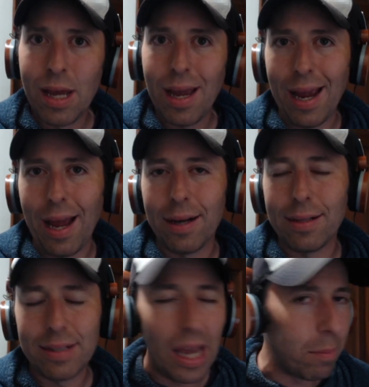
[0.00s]
And
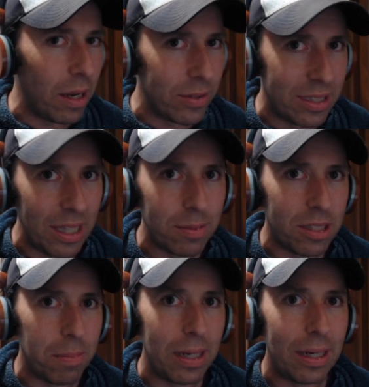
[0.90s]
Gabe Davis seems
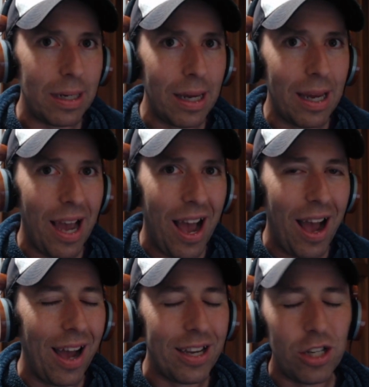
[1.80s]
to be
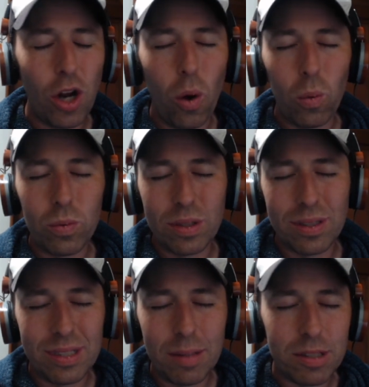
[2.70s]
uh, you know,
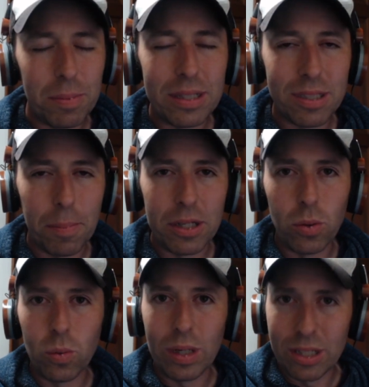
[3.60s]
seems to be somebody
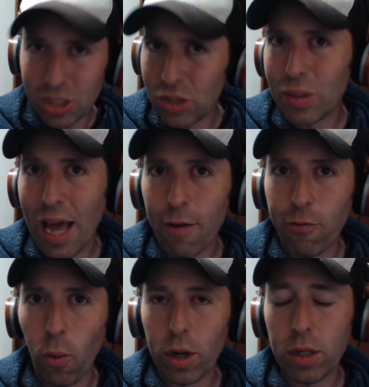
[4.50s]
who can do that
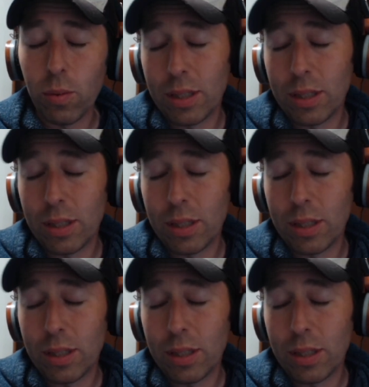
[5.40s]
for you.